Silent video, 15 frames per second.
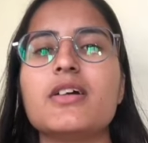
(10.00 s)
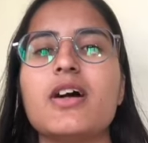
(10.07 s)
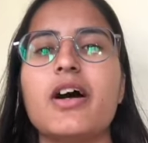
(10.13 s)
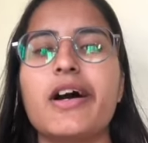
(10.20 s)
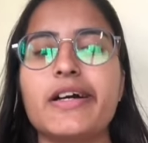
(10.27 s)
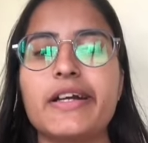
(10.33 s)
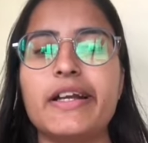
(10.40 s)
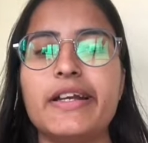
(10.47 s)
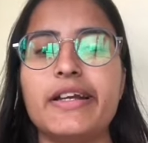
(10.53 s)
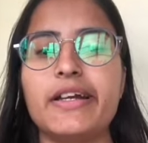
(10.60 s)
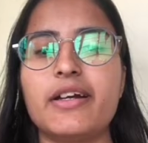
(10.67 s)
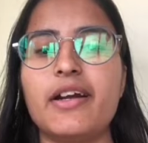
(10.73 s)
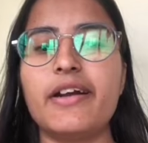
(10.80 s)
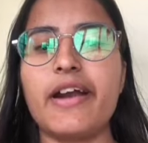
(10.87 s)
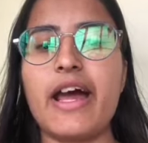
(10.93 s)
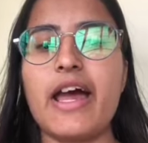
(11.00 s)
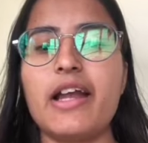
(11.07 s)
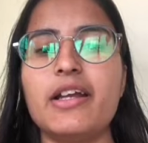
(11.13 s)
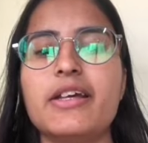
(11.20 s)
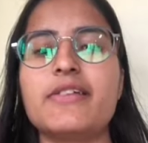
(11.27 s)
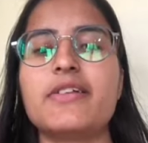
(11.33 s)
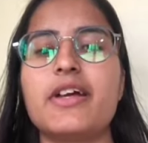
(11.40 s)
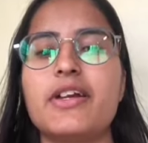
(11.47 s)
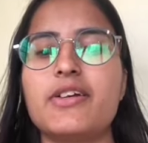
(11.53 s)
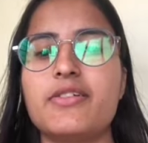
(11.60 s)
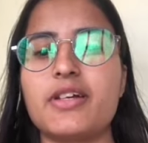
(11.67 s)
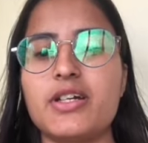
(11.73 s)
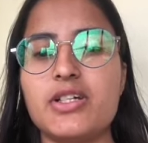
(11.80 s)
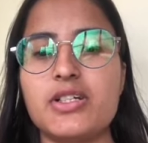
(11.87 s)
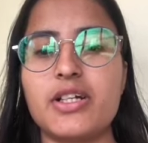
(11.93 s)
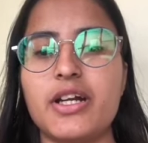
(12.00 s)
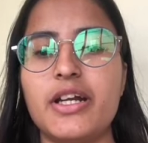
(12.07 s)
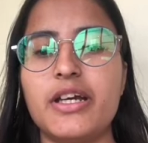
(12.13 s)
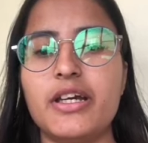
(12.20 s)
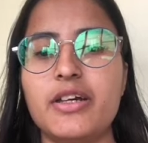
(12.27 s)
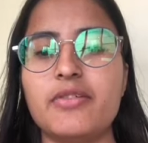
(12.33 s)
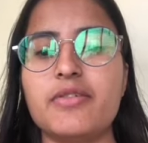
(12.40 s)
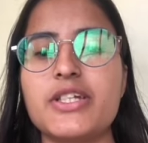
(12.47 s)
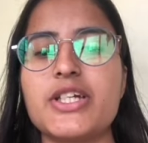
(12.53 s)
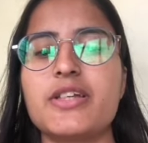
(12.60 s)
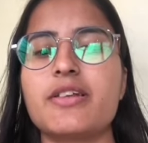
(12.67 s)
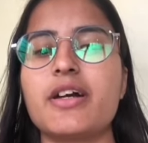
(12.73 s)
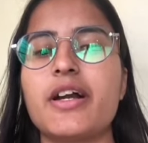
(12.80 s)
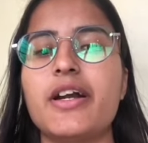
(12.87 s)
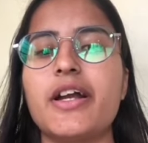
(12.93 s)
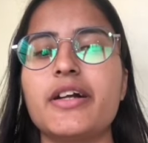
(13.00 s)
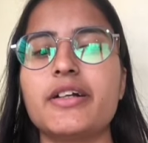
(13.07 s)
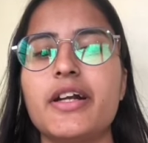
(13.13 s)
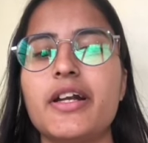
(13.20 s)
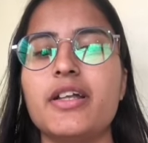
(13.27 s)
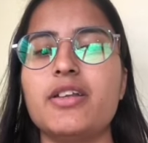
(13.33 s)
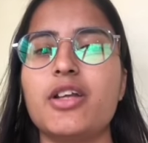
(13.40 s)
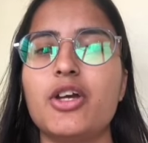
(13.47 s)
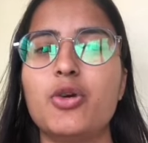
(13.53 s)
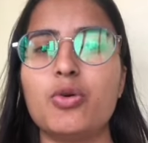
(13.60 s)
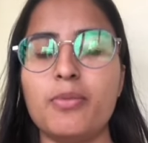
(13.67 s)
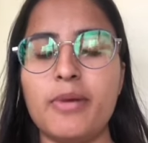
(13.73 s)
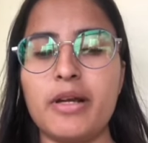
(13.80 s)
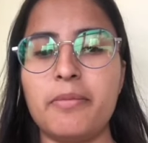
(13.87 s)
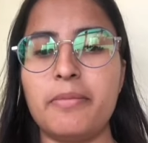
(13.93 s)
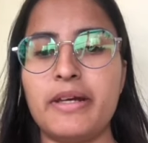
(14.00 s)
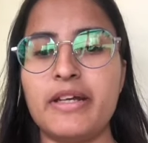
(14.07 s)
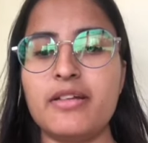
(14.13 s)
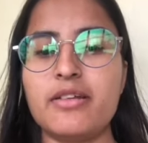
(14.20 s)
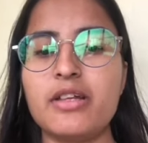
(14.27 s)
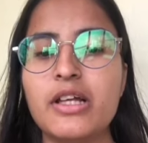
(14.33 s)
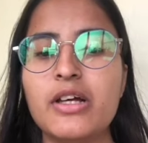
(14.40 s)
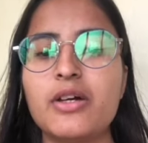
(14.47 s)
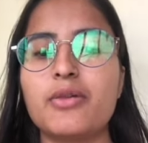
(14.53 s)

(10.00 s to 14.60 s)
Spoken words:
A clinical trial is a research study which is conducted in the human beings